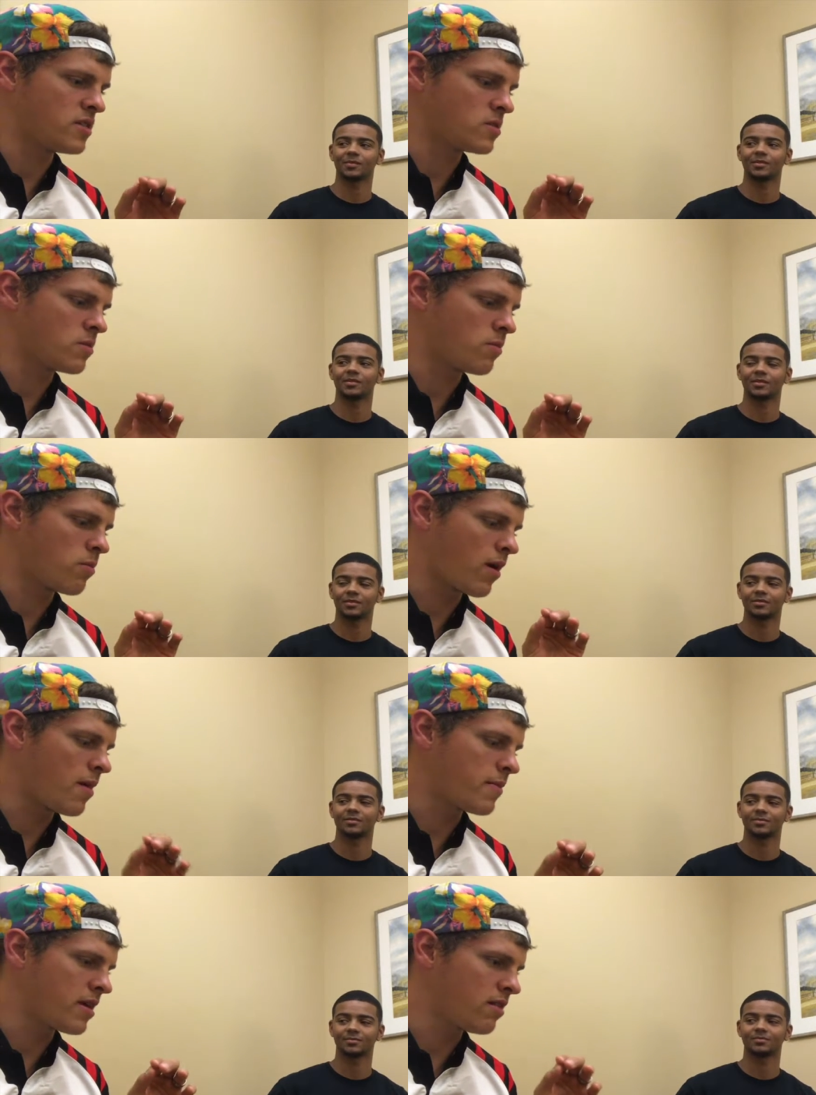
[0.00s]
Speaker 1: has
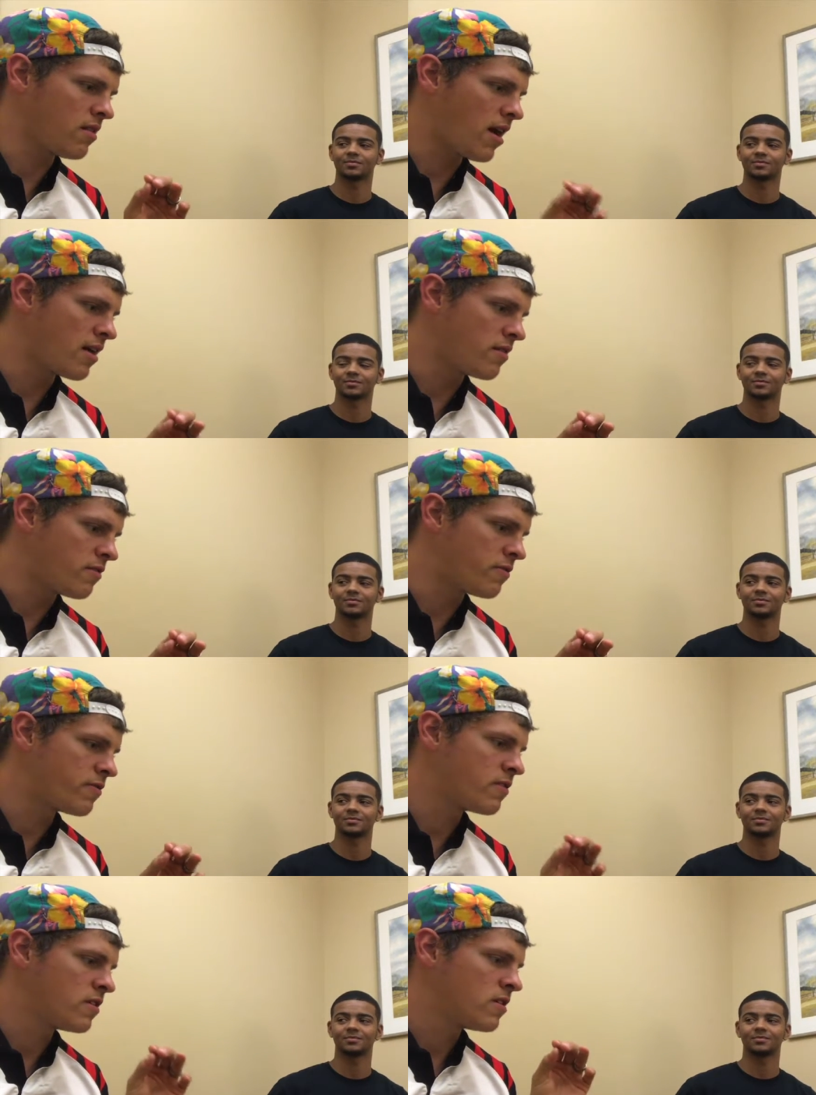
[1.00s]
brought me a lot of
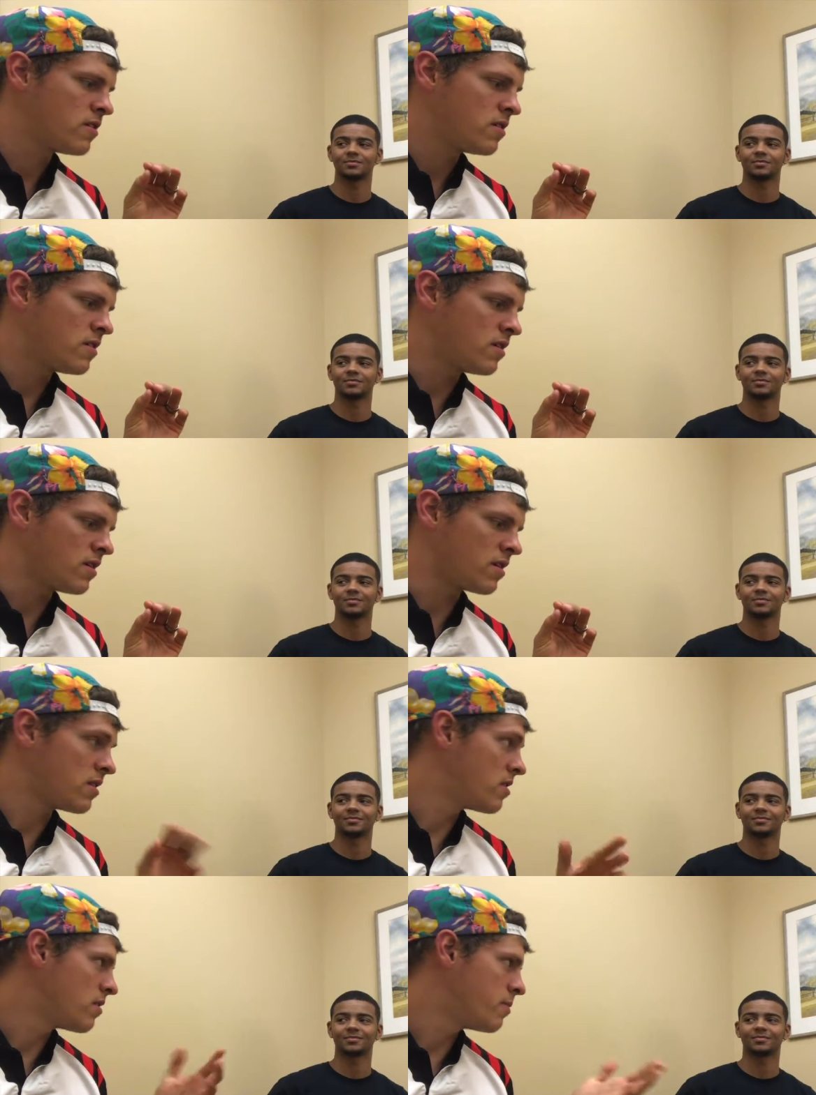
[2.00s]
uh,
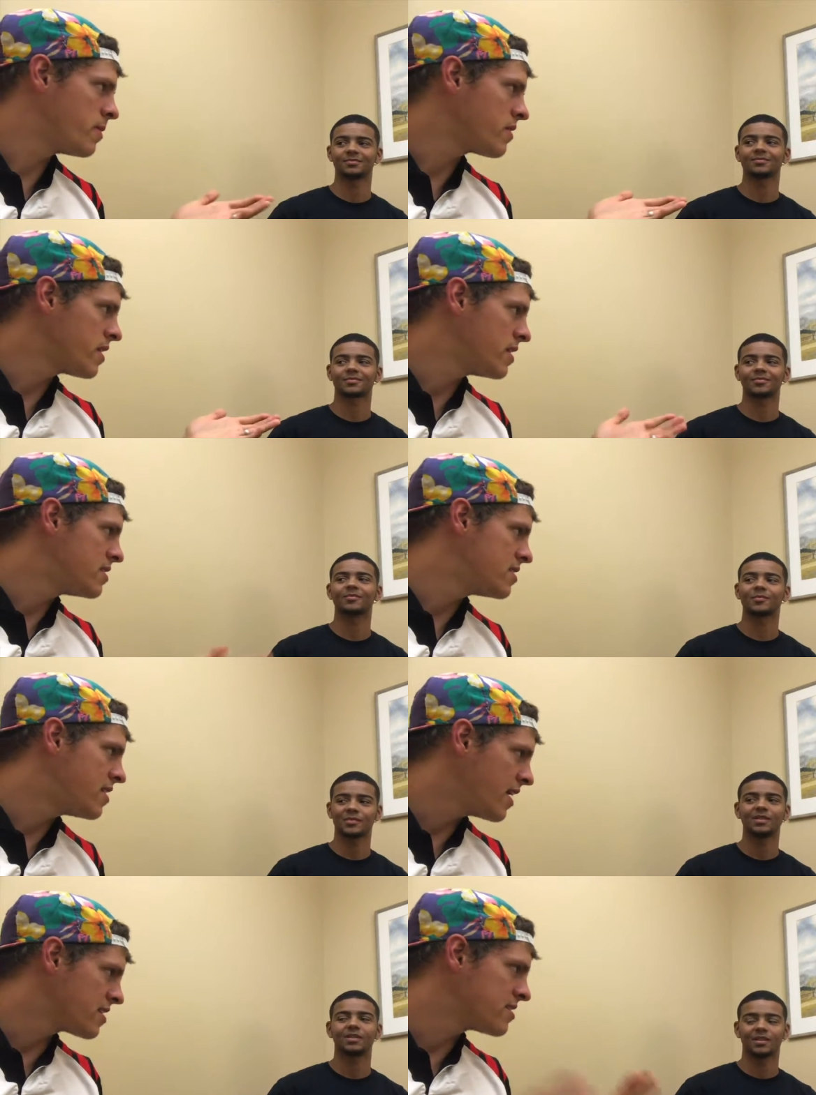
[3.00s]
the ability to
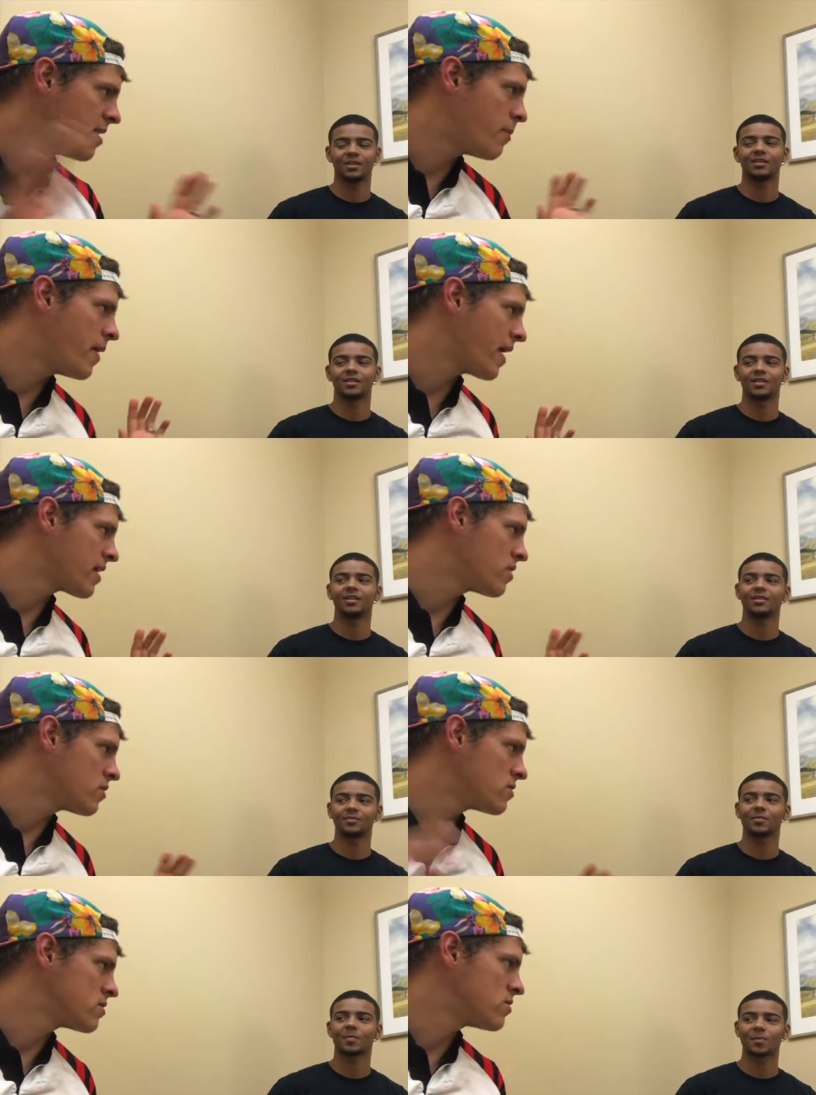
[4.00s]
take a step back in
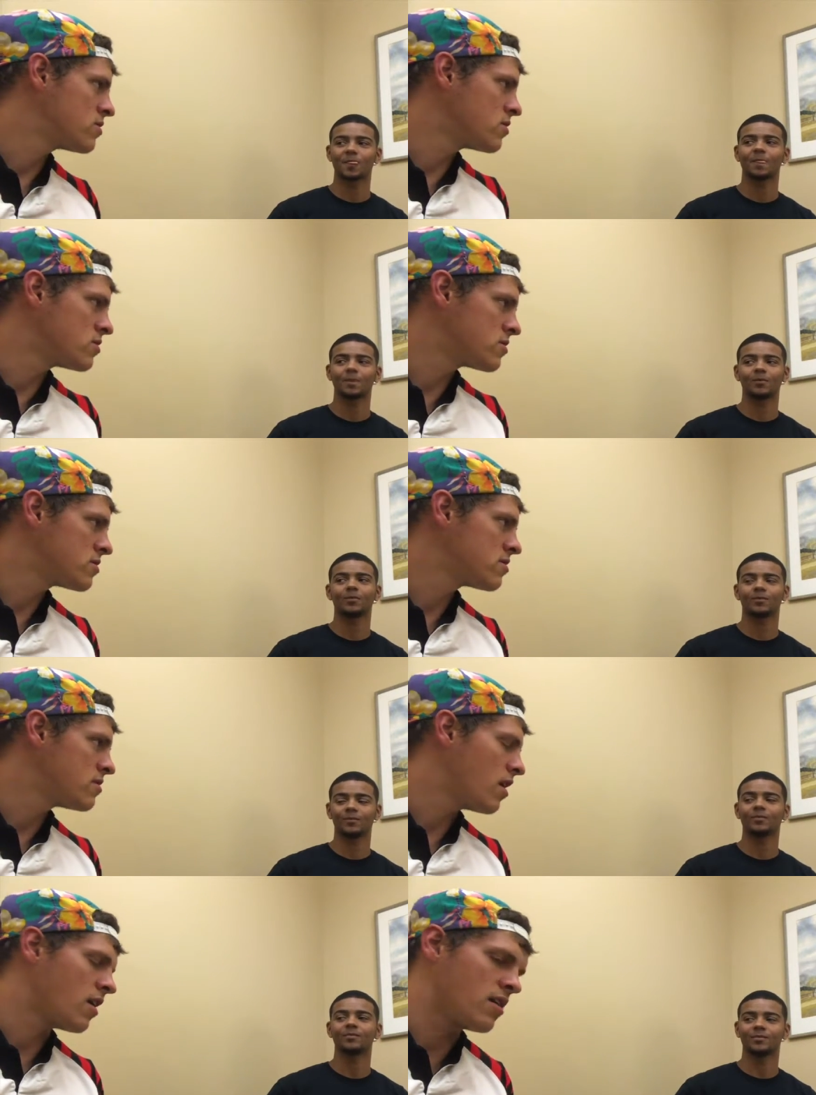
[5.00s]
those
Speaker 2: those
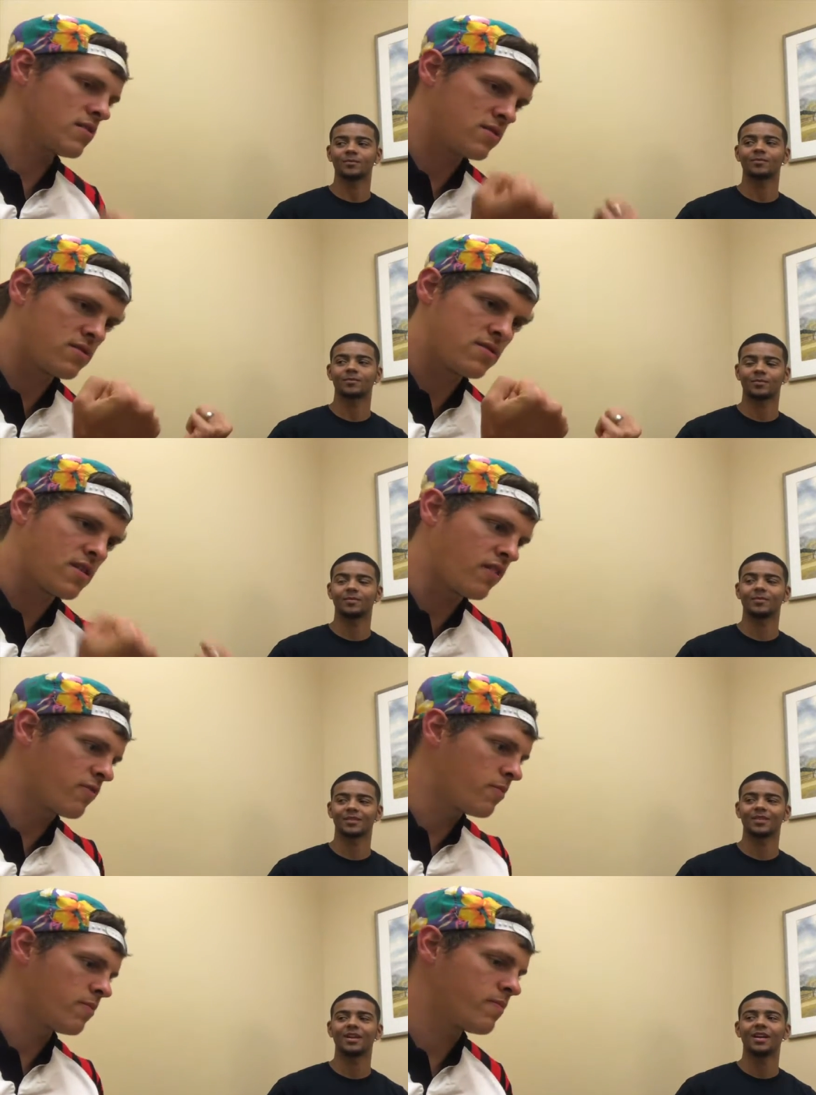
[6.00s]

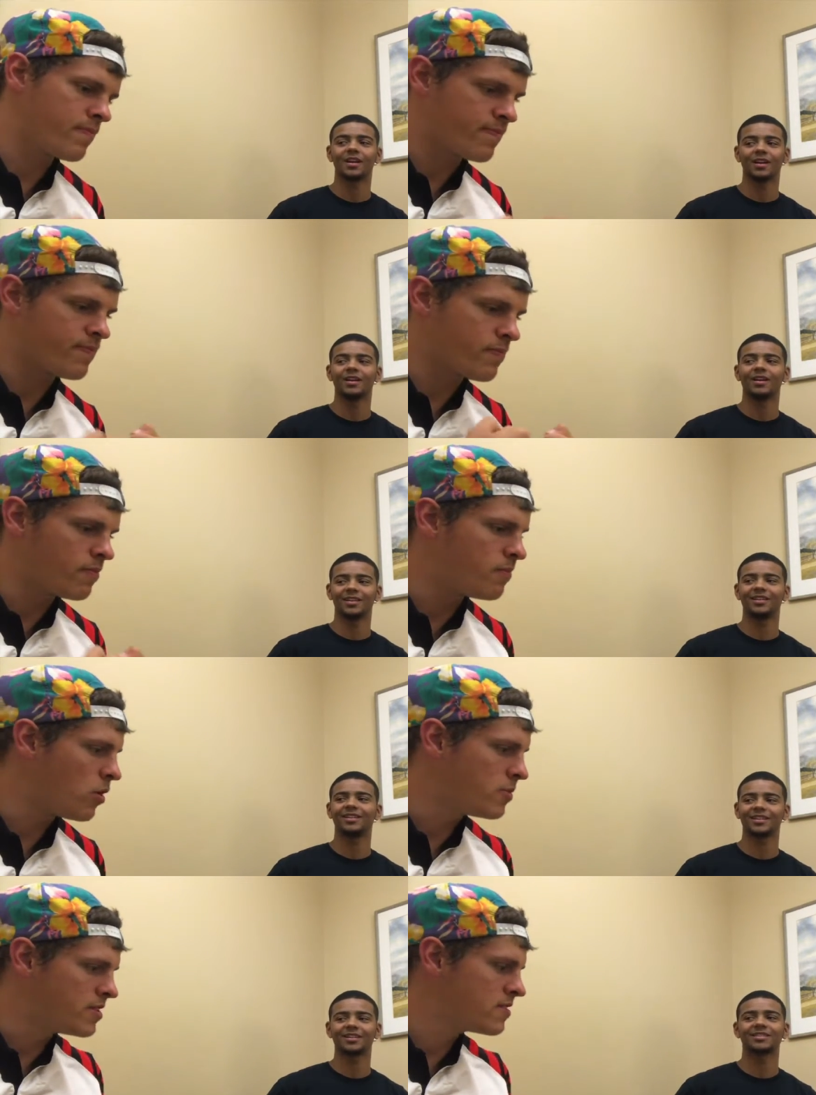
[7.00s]
tough
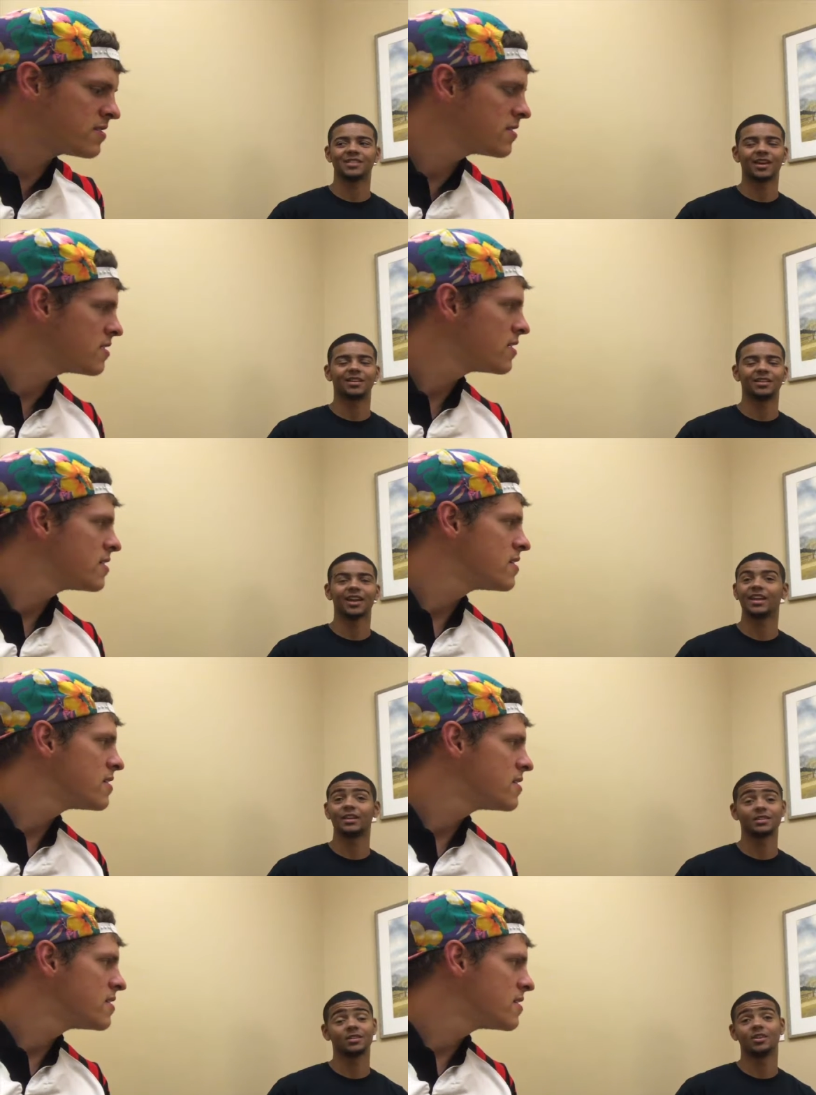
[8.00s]
moments. Exactly. I
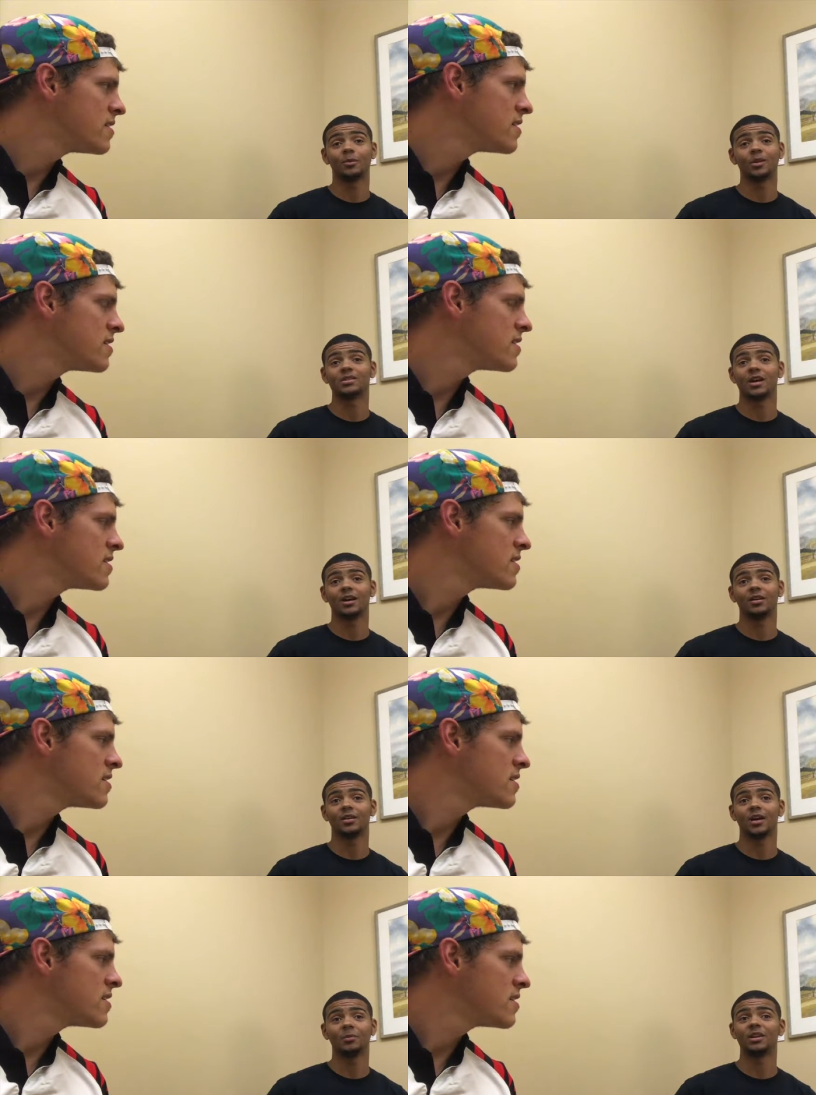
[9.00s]
can't tell you how many time,
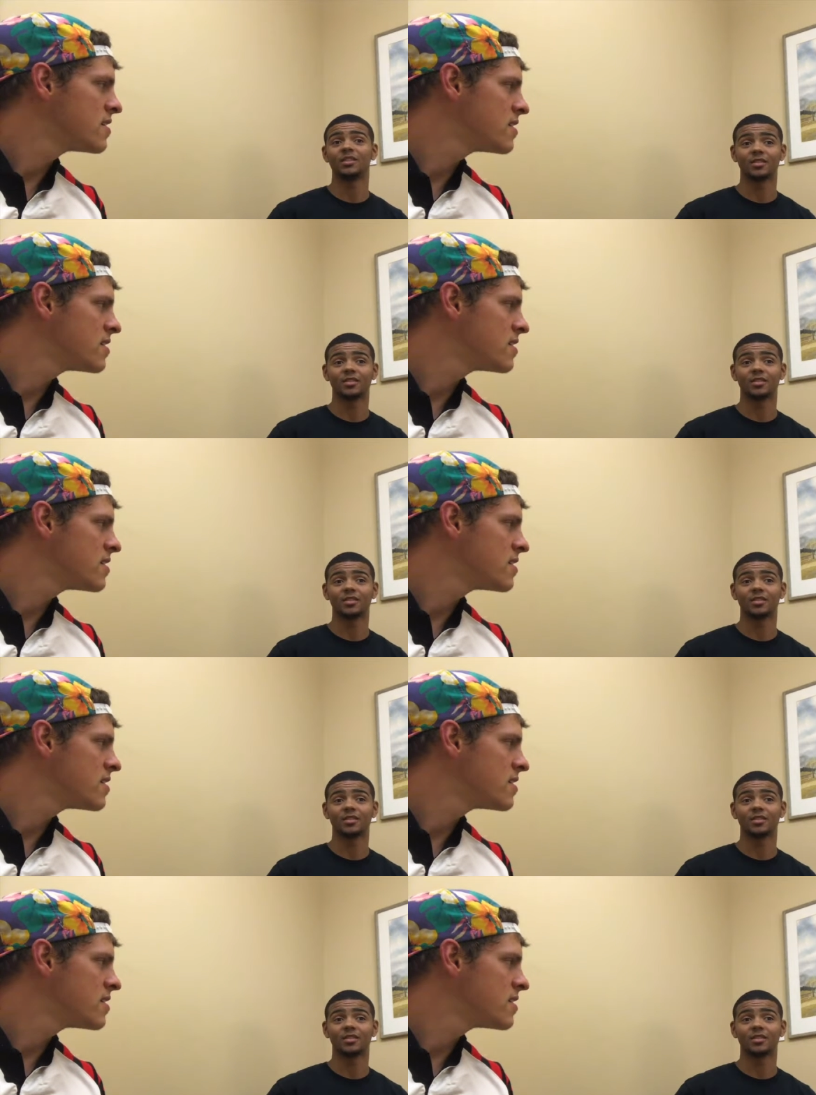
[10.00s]
how many